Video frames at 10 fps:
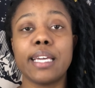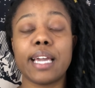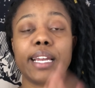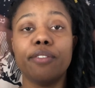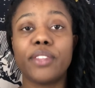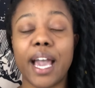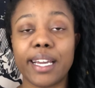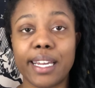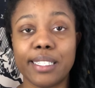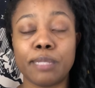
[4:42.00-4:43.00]
kind of that
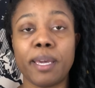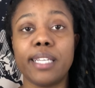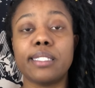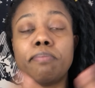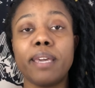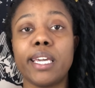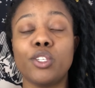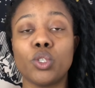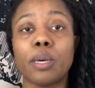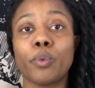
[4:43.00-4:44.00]
kind of space, making
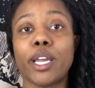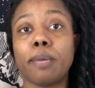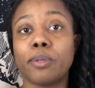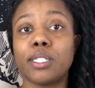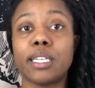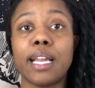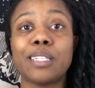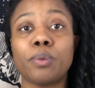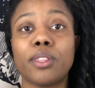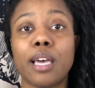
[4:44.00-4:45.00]
sure that we're able to
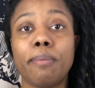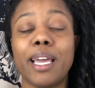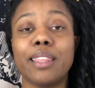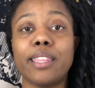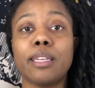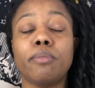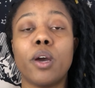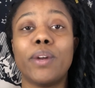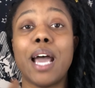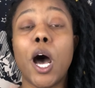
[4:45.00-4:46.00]
connect with them and let them
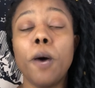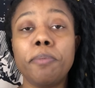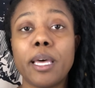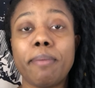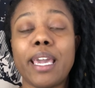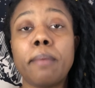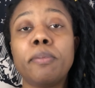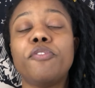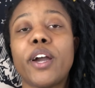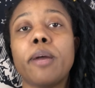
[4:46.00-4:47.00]
know and help them
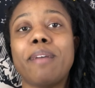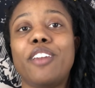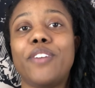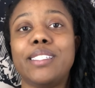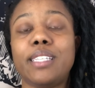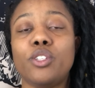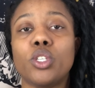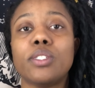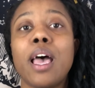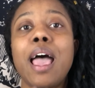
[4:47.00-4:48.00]
amplify our
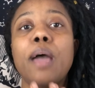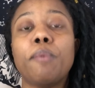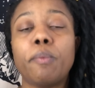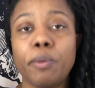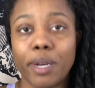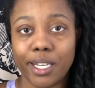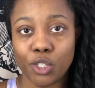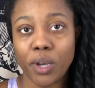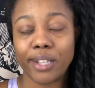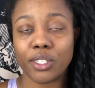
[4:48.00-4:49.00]
manifestations and what we want to
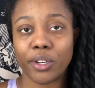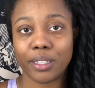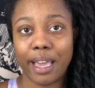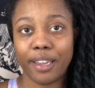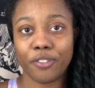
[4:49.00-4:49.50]
attract in our life.